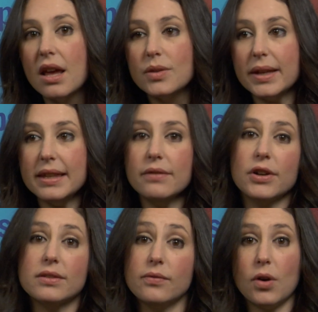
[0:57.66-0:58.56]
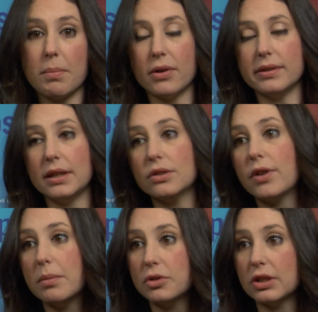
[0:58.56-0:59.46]
So I think first and foremost, each
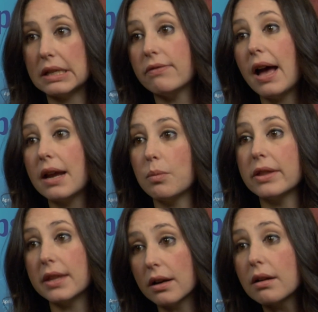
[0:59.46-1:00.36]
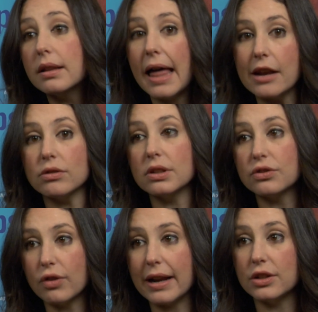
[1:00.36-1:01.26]
firm should define what their collateral
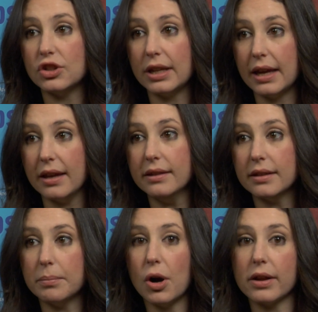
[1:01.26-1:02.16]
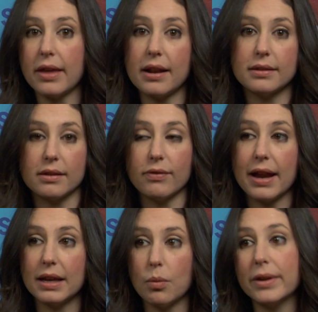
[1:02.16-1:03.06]
strategy is, and part of that is
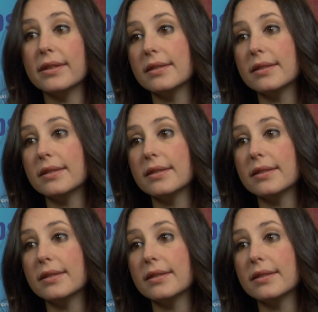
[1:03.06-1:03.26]
defining what the